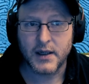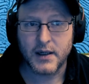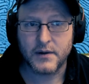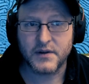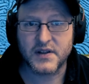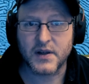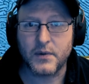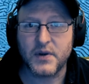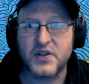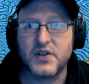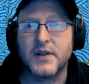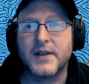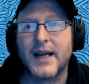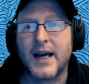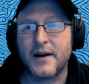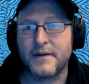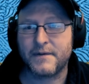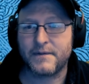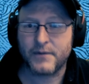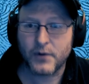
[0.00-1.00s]
So we should
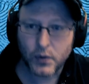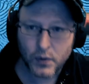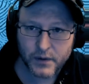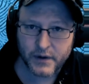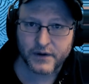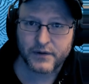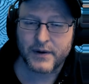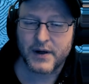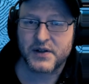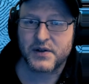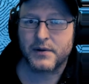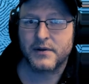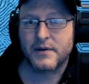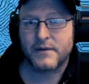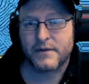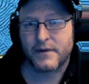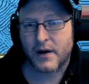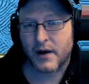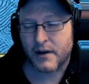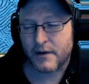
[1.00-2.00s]
have all the thresholds on
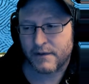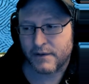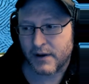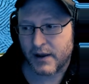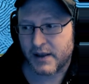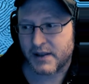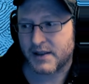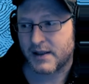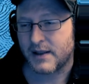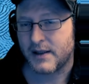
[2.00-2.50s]
Fire and the Flood,